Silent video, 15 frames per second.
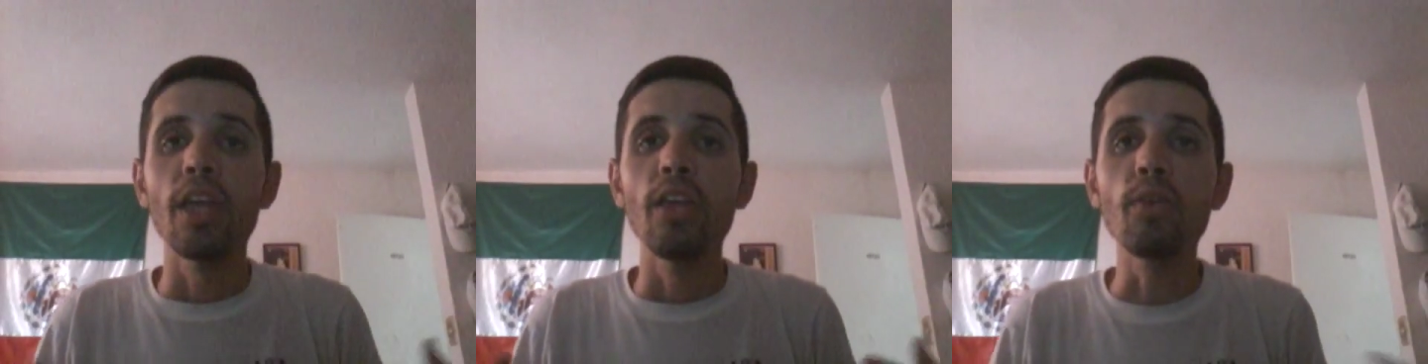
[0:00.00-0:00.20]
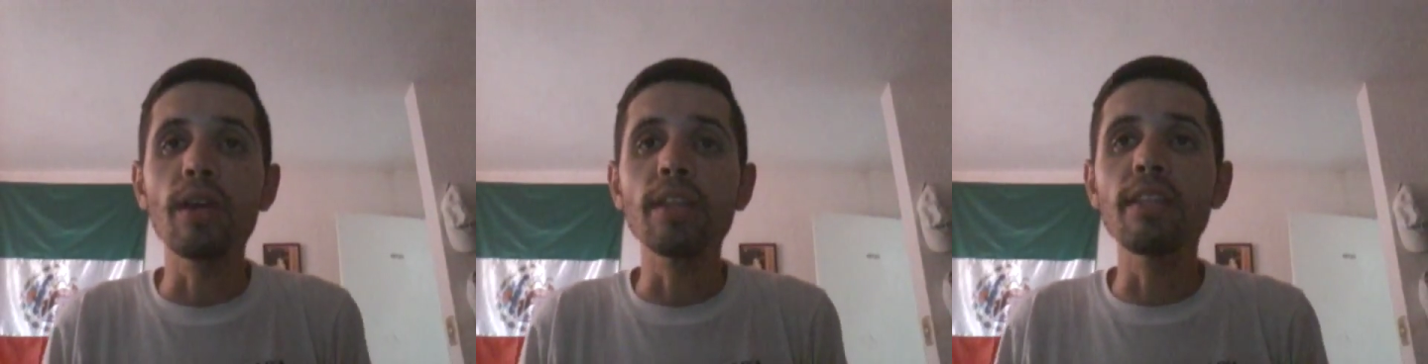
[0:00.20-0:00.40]

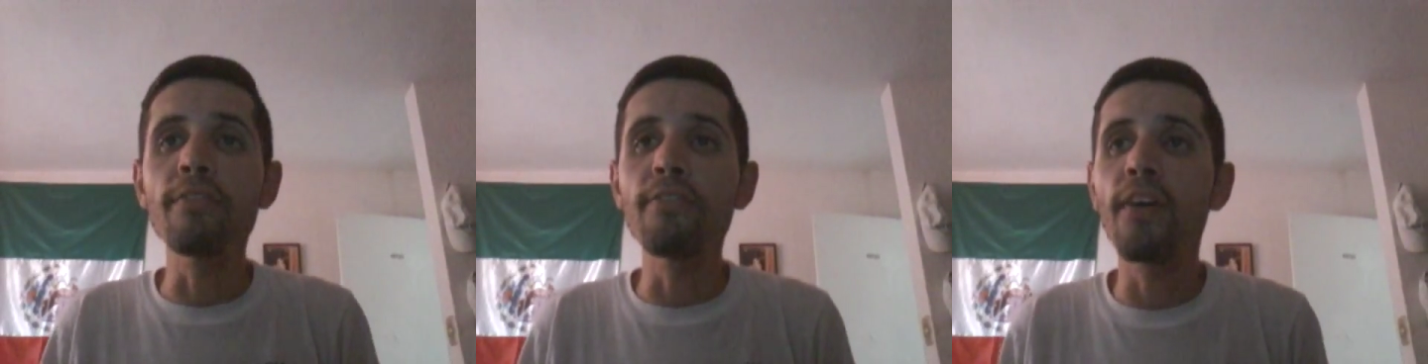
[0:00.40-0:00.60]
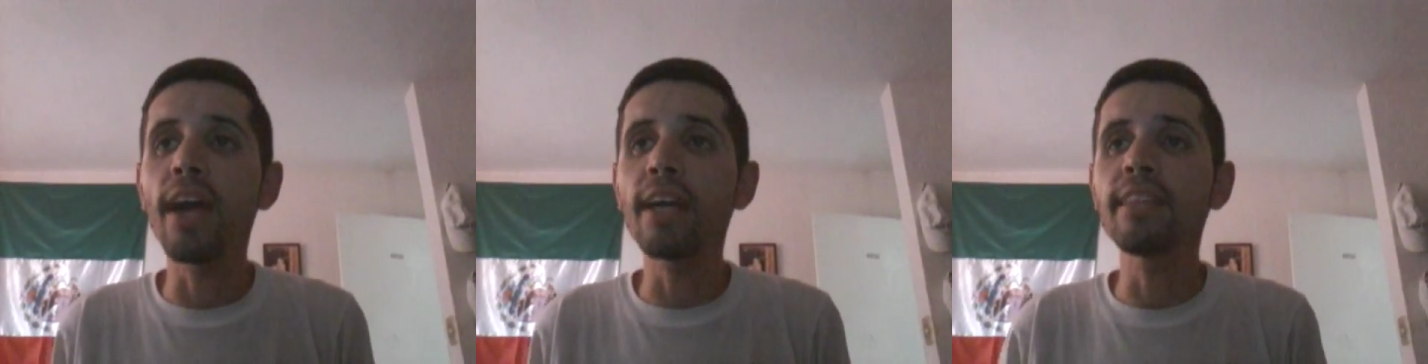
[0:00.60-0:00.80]
You can
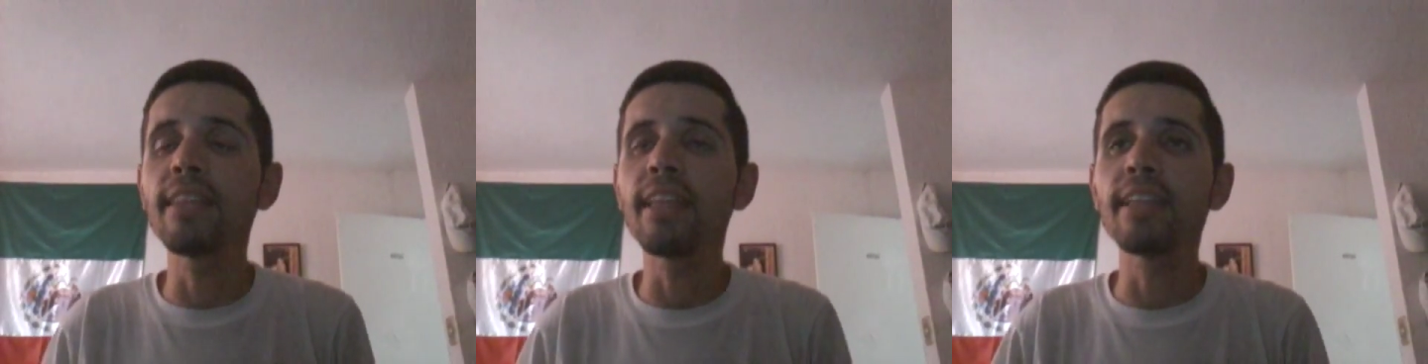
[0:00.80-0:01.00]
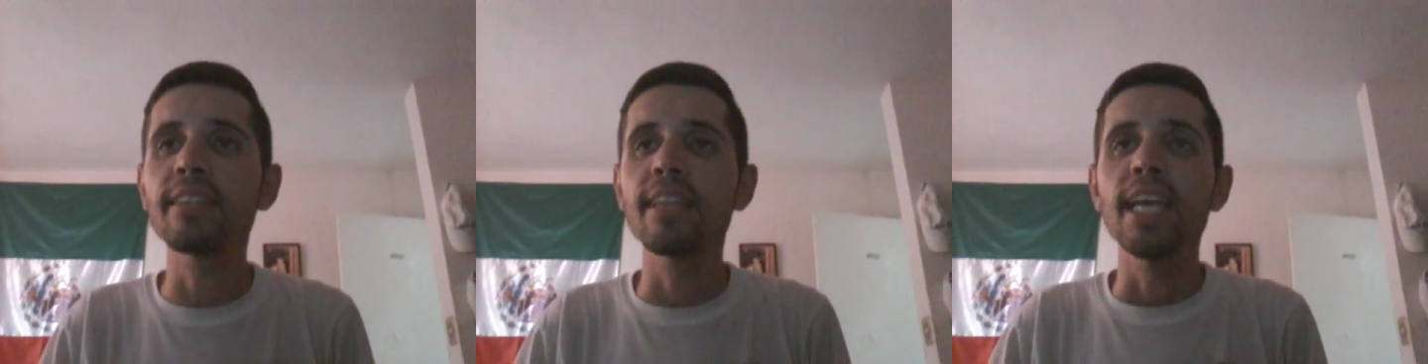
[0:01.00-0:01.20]
find
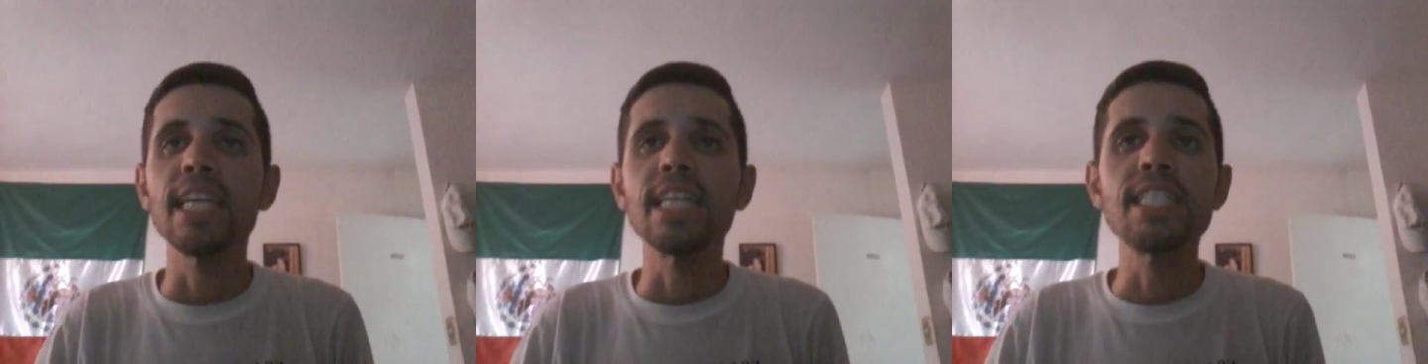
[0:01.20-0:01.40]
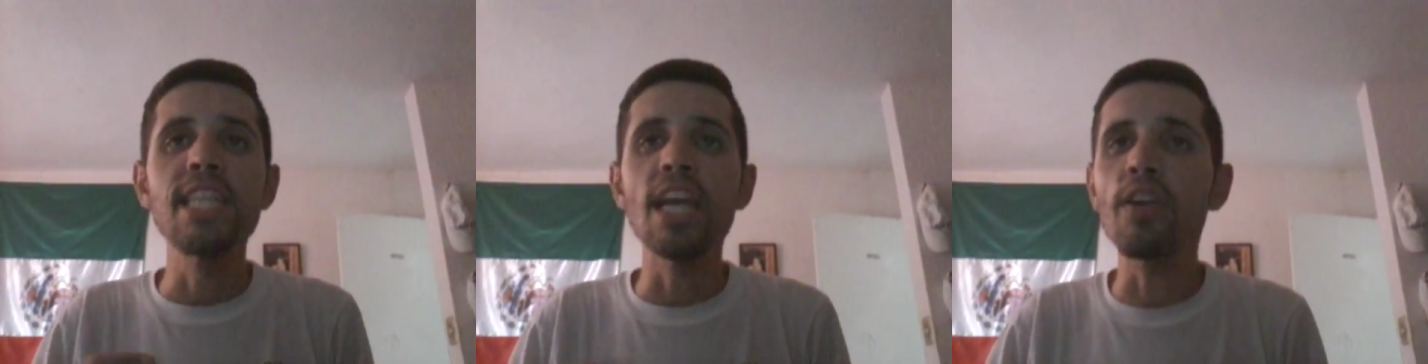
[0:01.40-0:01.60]
this
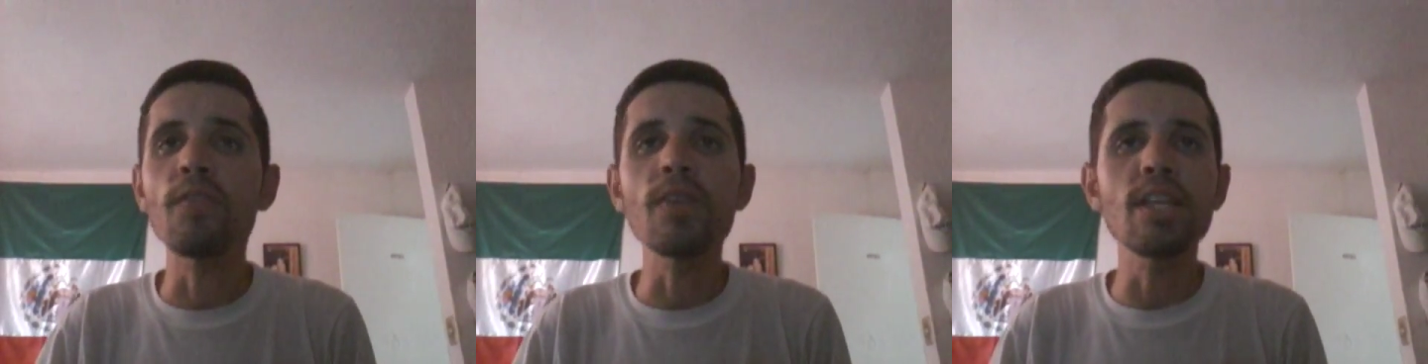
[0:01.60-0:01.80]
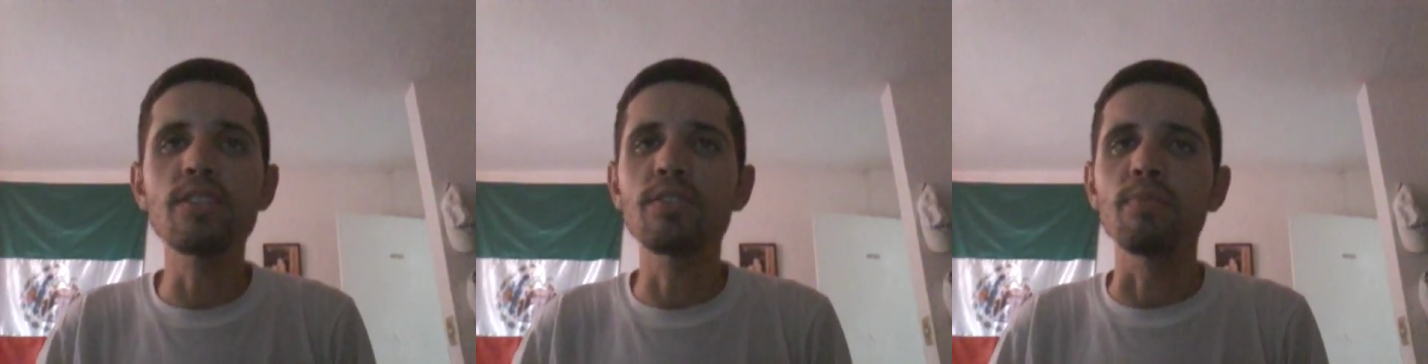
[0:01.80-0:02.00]

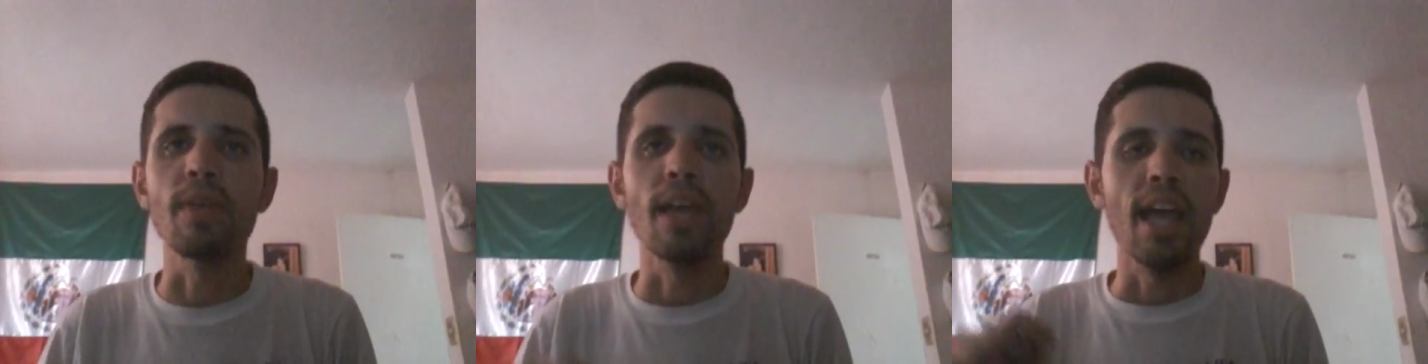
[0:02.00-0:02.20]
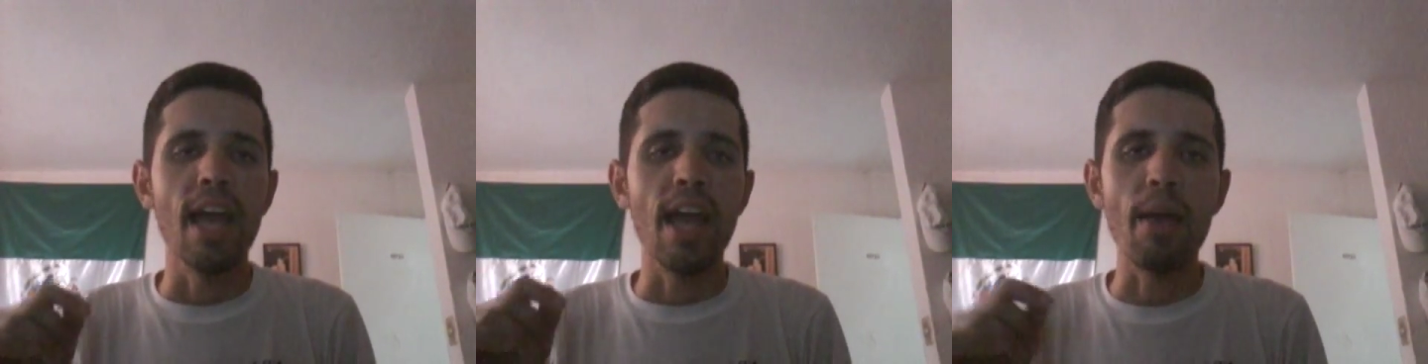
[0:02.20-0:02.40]
terrorism,
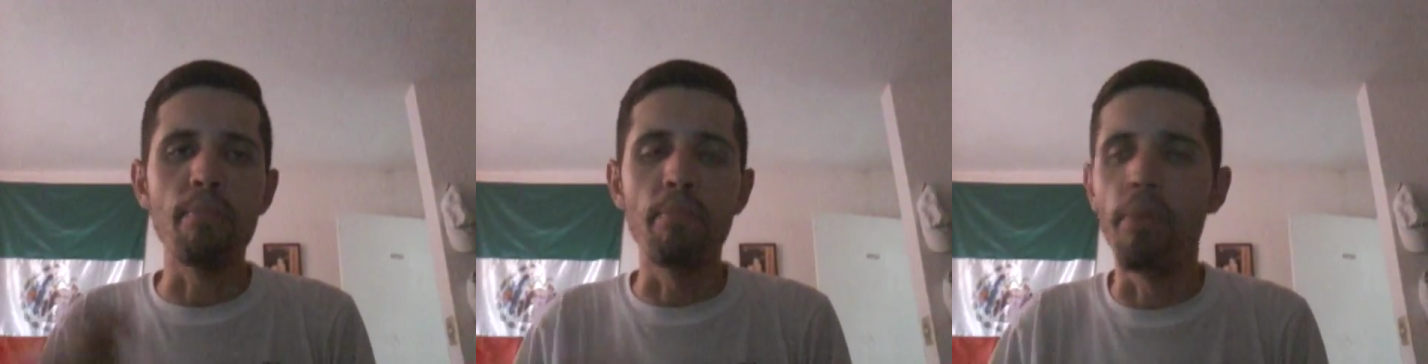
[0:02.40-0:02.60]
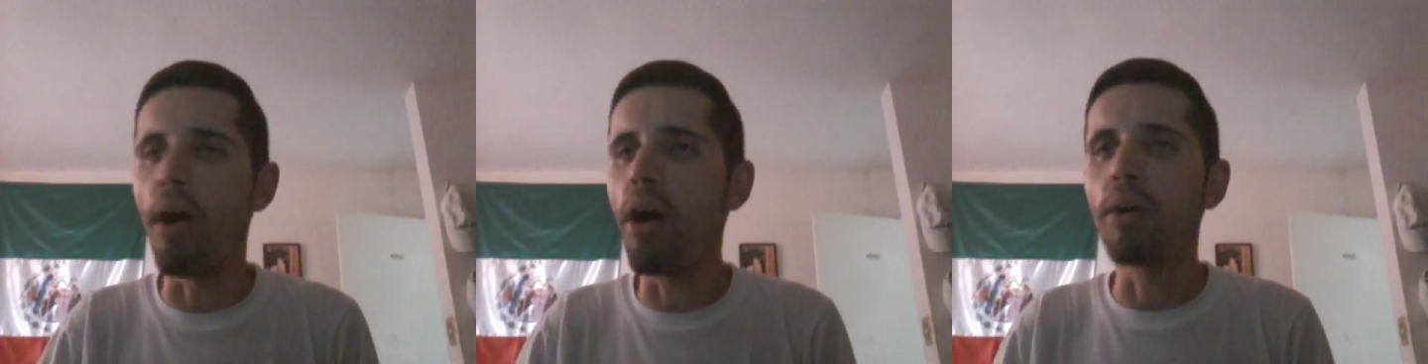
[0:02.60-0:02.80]

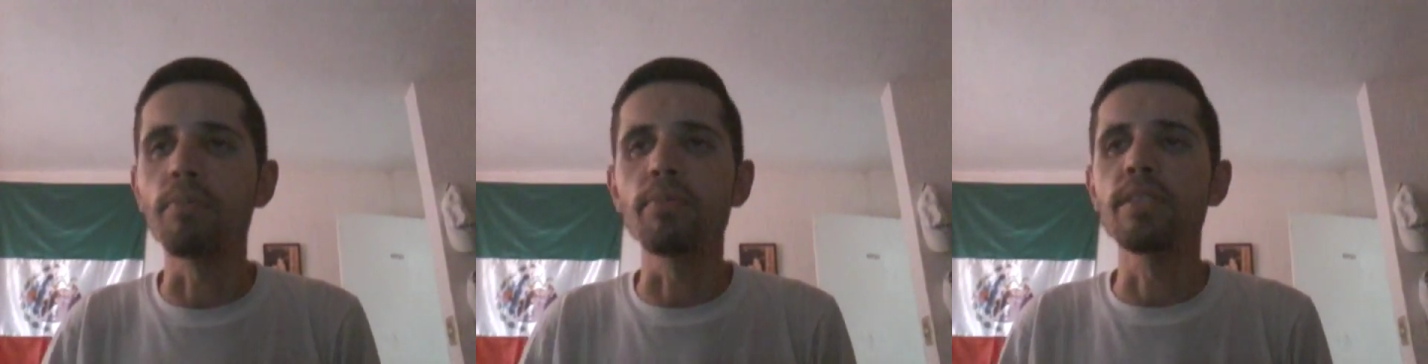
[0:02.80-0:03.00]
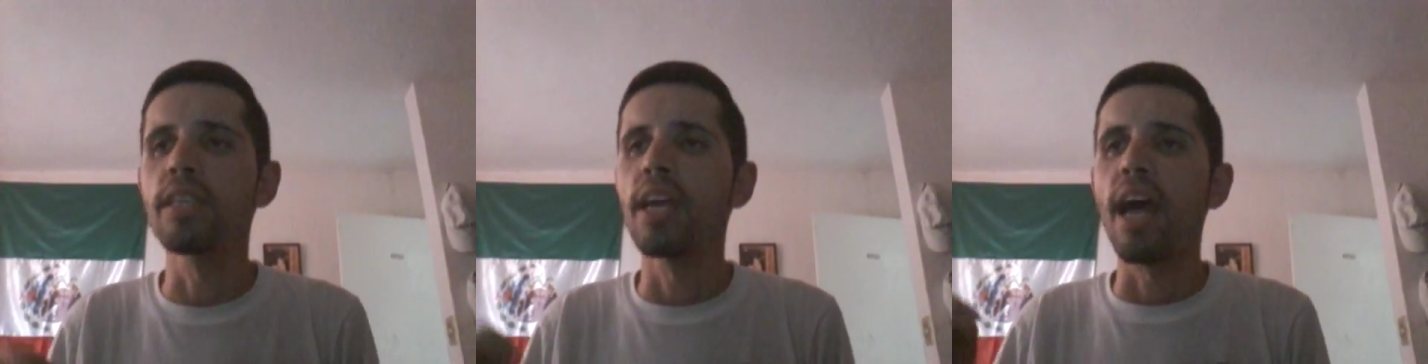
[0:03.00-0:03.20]

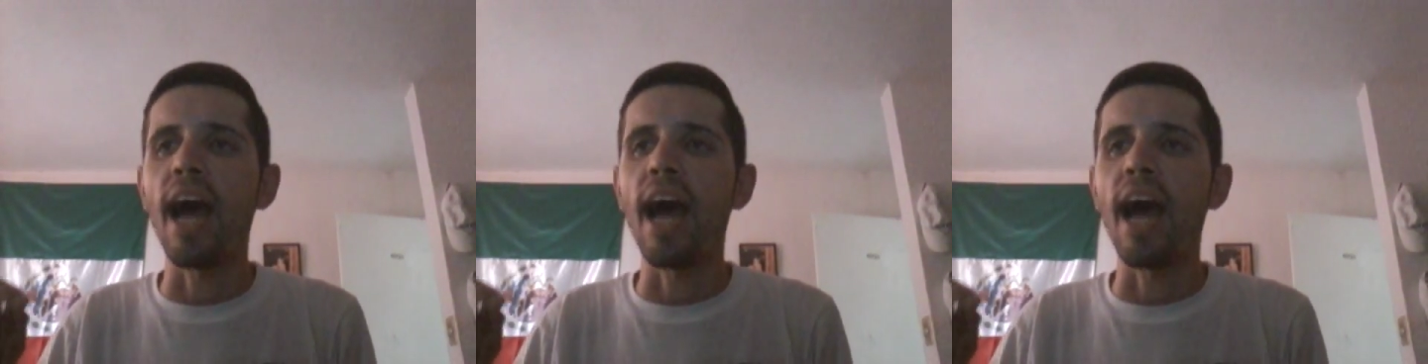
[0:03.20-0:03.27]
bombs,